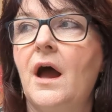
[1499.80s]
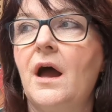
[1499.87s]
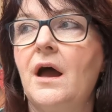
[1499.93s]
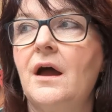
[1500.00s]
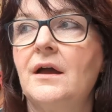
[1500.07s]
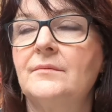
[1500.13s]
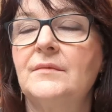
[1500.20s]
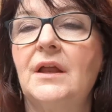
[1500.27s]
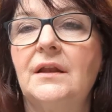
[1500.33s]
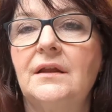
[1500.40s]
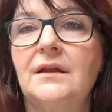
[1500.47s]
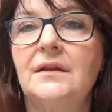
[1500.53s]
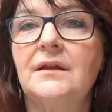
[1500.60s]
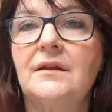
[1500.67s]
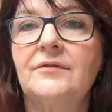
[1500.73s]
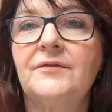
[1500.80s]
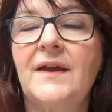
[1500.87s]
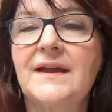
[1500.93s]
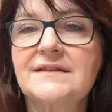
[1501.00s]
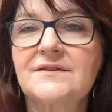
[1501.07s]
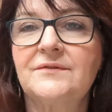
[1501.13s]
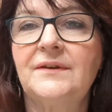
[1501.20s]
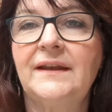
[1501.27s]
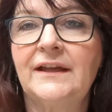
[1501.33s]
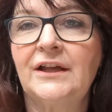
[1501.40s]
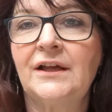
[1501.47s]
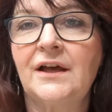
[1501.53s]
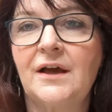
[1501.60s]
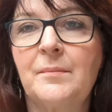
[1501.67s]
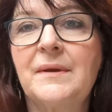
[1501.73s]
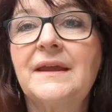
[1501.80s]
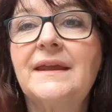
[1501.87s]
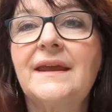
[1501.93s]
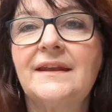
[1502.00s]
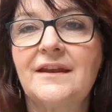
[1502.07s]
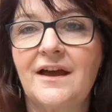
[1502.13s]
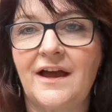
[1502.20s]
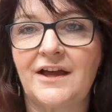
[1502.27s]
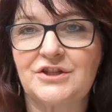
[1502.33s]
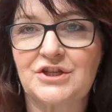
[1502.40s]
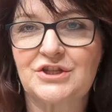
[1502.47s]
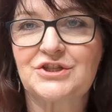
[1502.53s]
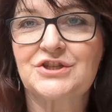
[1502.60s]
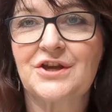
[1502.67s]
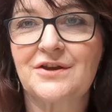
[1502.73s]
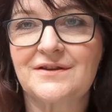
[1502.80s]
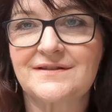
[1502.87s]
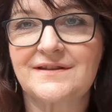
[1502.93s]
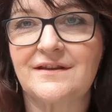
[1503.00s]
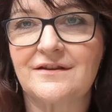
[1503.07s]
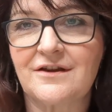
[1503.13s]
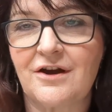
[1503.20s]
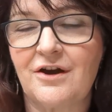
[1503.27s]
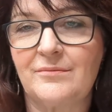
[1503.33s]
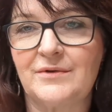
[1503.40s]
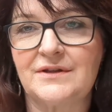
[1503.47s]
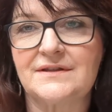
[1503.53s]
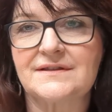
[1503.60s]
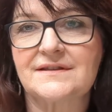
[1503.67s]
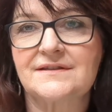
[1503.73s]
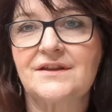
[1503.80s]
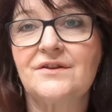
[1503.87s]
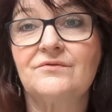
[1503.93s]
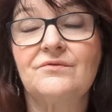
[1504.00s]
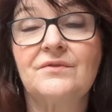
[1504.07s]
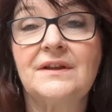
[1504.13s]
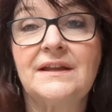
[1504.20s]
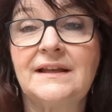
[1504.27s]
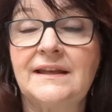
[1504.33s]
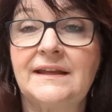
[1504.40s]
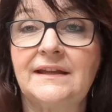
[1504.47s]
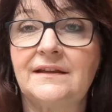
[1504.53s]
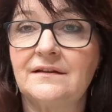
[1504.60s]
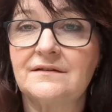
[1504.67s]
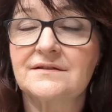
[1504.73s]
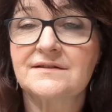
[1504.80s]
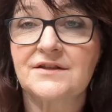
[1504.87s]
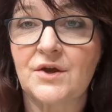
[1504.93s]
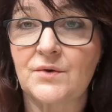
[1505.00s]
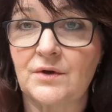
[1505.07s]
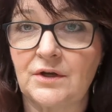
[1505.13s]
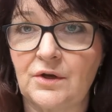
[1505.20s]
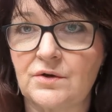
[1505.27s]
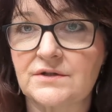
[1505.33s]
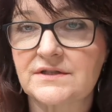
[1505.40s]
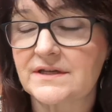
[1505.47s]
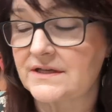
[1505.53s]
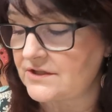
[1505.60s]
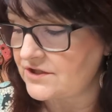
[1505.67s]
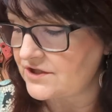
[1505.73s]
I'm effectively a beginner at jersey garments. I don't really sew a lot in